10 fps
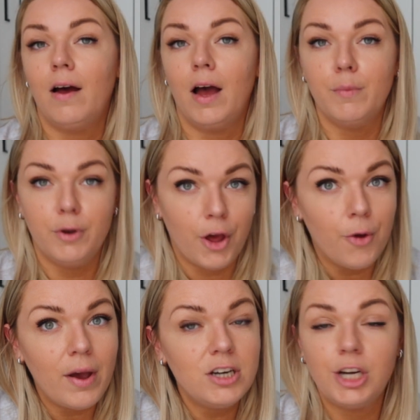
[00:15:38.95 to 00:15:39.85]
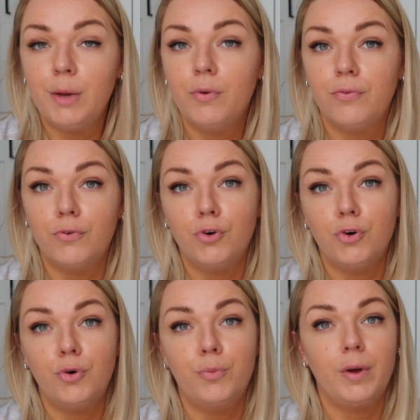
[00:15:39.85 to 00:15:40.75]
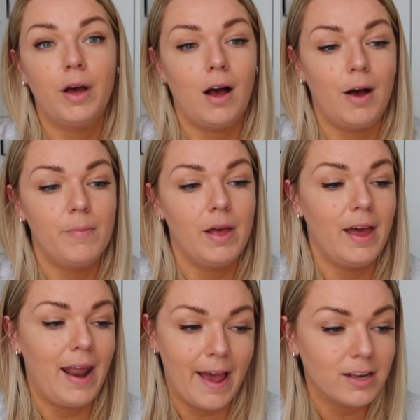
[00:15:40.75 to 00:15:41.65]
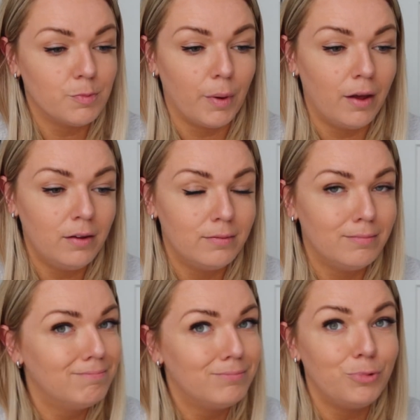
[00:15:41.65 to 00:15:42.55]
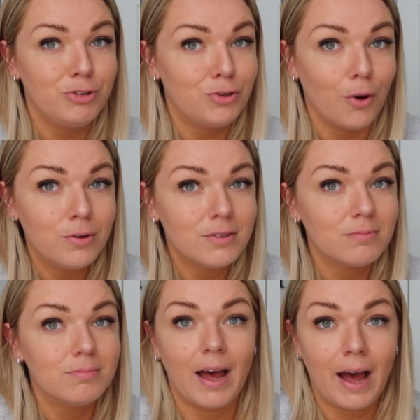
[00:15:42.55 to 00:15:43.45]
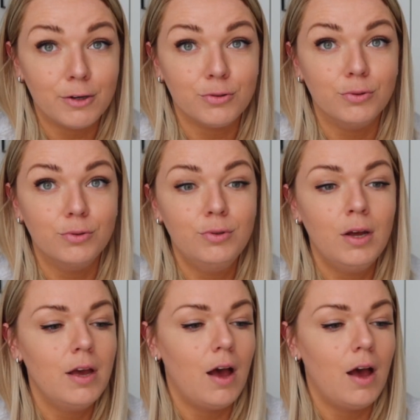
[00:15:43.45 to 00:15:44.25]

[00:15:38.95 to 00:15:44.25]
I'm in no way, shape or form an expert with dogs at all.